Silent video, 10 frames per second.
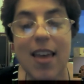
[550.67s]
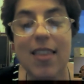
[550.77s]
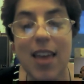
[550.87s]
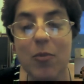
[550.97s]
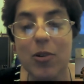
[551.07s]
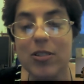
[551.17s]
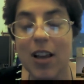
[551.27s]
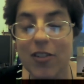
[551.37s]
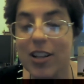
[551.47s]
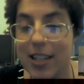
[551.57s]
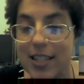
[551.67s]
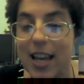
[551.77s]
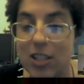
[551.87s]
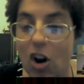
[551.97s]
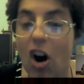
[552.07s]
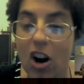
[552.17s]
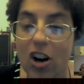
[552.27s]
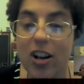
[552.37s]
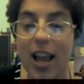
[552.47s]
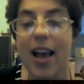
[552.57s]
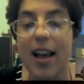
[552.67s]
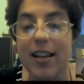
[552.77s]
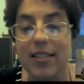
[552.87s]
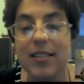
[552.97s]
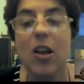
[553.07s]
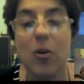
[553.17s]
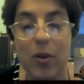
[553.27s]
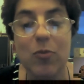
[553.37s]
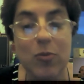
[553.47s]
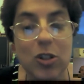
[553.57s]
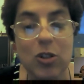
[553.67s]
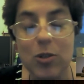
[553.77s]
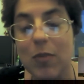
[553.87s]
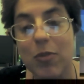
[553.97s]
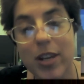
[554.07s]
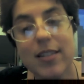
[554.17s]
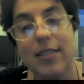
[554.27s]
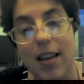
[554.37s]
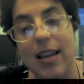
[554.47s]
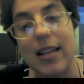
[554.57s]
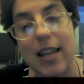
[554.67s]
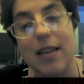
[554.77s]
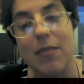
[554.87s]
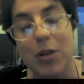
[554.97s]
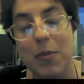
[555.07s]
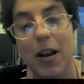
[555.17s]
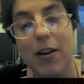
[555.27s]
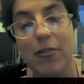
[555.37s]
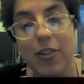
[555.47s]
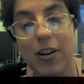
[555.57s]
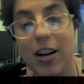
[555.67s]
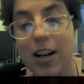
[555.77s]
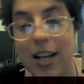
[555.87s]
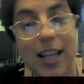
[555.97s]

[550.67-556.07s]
that we'll definitely take to heart as we do some redesign and prepare for